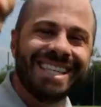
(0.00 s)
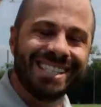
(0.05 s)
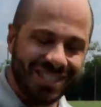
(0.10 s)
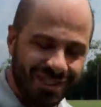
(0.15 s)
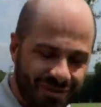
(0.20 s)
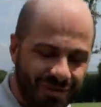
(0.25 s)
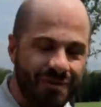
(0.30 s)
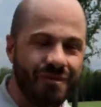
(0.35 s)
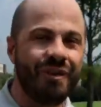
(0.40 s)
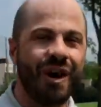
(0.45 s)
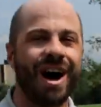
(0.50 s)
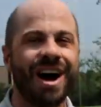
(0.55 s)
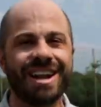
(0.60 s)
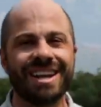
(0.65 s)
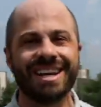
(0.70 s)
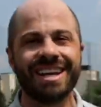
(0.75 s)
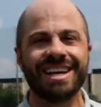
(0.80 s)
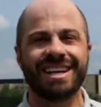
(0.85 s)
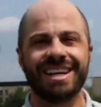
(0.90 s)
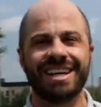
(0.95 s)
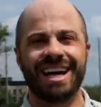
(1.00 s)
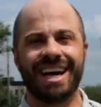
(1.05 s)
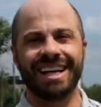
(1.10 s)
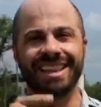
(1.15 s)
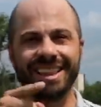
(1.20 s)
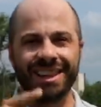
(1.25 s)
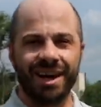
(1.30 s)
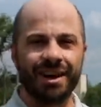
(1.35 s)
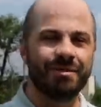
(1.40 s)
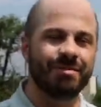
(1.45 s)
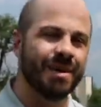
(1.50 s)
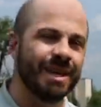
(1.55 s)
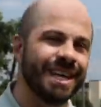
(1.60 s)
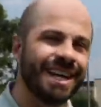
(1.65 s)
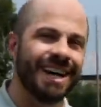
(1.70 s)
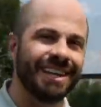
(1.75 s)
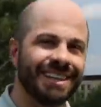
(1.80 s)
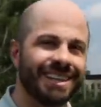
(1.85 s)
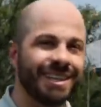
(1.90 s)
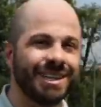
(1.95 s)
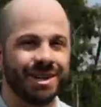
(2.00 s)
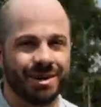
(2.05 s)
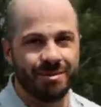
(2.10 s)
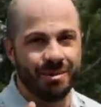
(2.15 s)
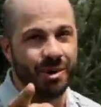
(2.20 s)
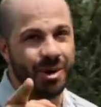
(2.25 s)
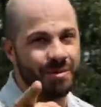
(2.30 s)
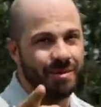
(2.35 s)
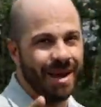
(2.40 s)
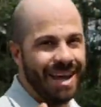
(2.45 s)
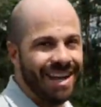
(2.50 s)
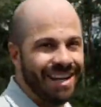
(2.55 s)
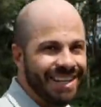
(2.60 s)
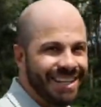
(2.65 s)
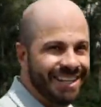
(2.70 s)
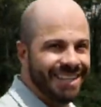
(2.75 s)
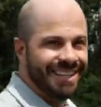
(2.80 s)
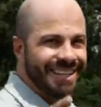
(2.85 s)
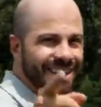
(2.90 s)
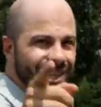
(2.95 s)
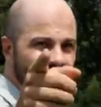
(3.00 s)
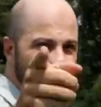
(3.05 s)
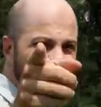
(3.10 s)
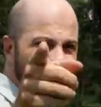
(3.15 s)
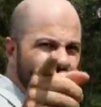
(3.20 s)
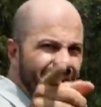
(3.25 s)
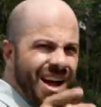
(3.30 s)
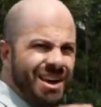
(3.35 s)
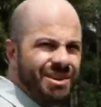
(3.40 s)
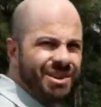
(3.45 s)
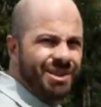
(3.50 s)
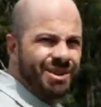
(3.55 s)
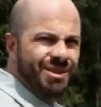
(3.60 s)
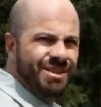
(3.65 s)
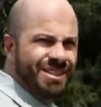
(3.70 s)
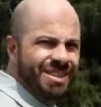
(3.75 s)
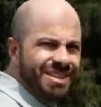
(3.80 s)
This is fun. I love being on the leaderboard, man. Great round, dude.